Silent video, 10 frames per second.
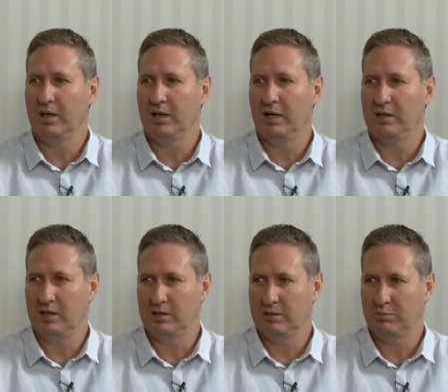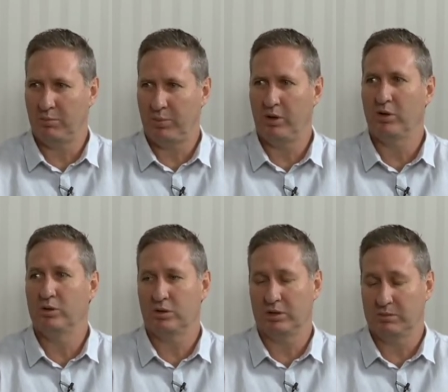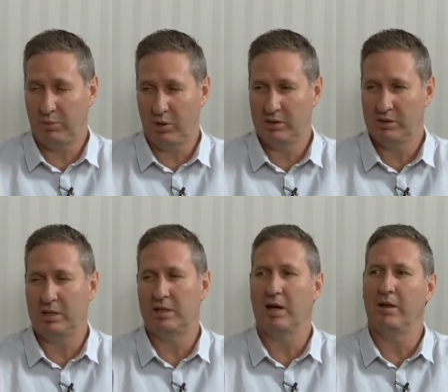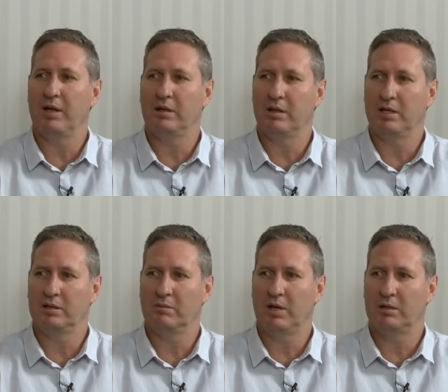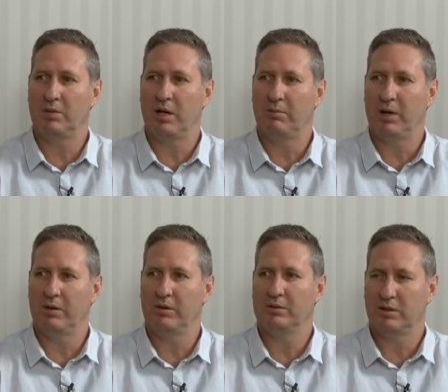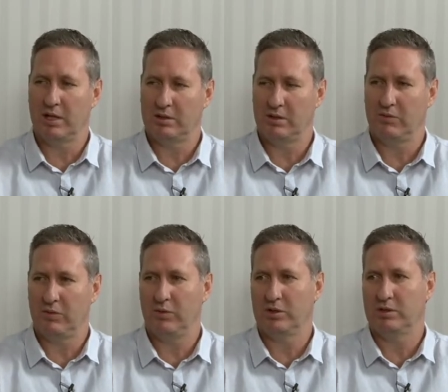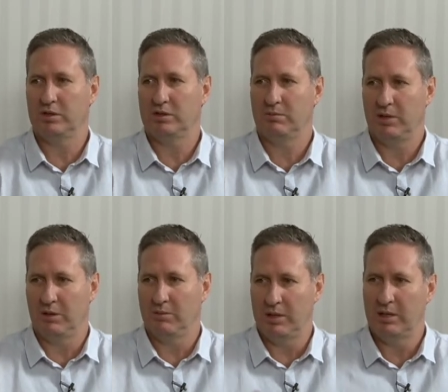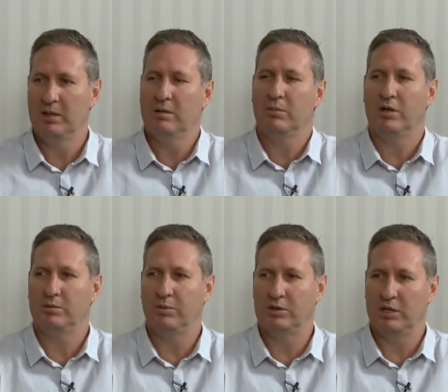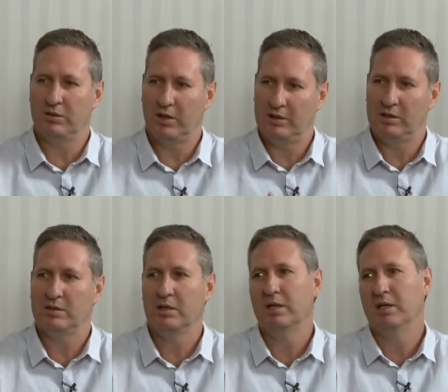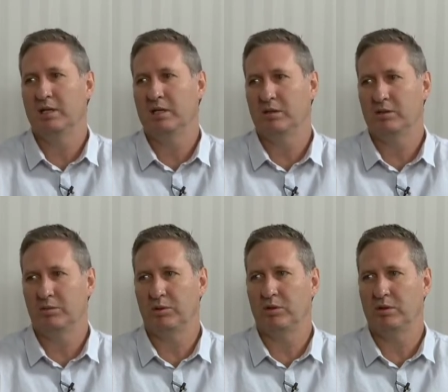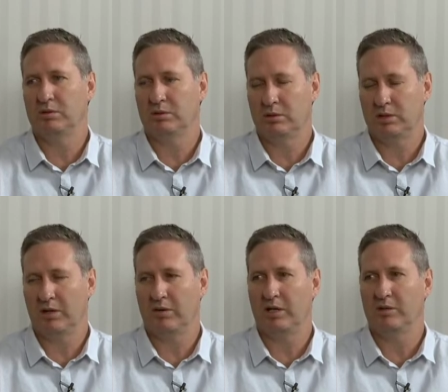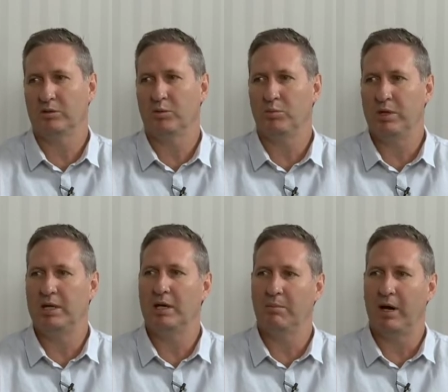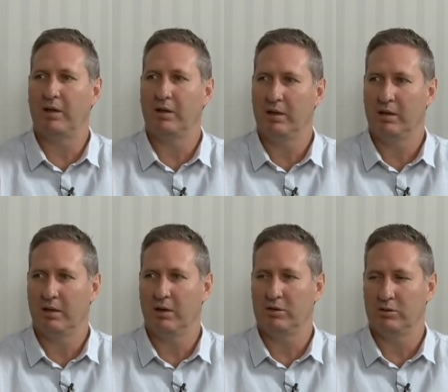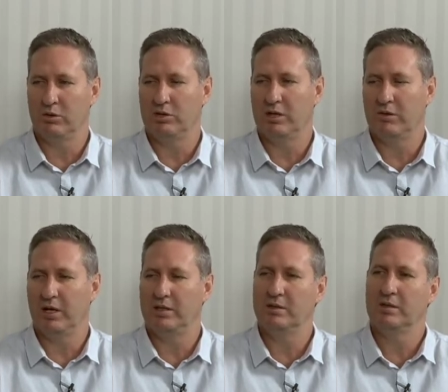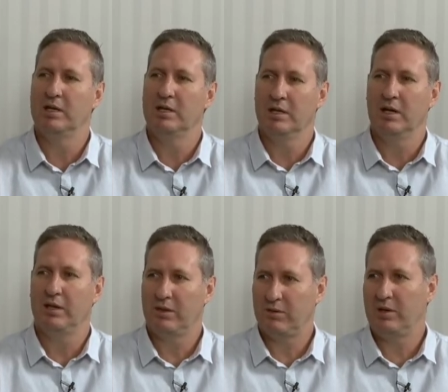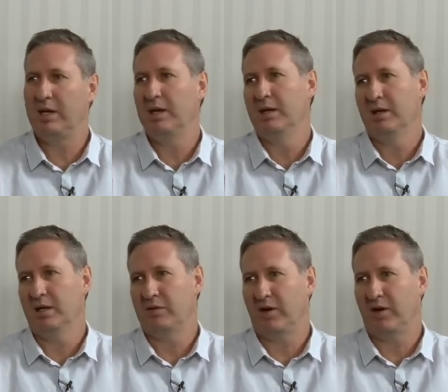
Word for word: that is proposed, or it's policy now that Eskom must be unbundled, so that's the future system. There will be multiple generators. These distributed generators will be among those new generators. And three, it's